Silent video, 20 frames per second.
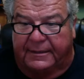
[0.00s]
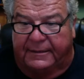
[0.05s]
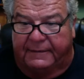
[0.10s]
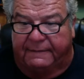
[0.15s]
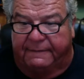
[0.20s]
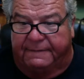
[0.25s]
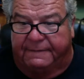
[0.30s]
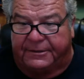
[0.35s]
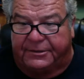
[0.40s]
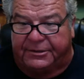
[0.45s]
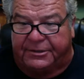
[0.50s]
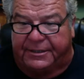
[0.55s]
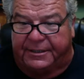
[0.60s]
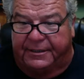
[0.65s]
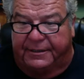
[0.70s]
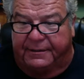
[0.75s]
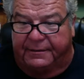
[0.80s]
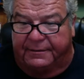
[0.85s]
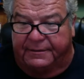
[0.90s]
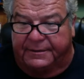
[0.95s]
Fish
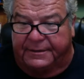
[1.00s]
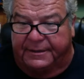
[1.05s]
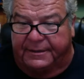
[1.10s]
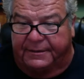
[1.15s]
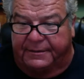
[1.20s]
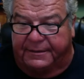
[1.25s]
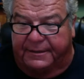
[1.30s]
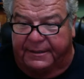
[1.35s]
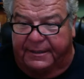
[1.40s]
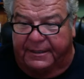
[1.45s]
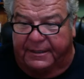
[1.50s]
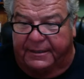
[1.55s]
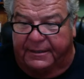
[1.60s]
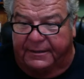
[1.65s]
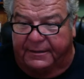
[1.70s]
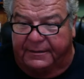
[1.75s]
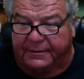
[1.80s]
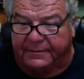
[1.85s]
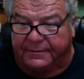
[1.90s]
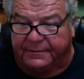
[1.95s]
Killers here
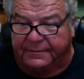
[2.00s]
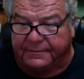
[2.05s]
today.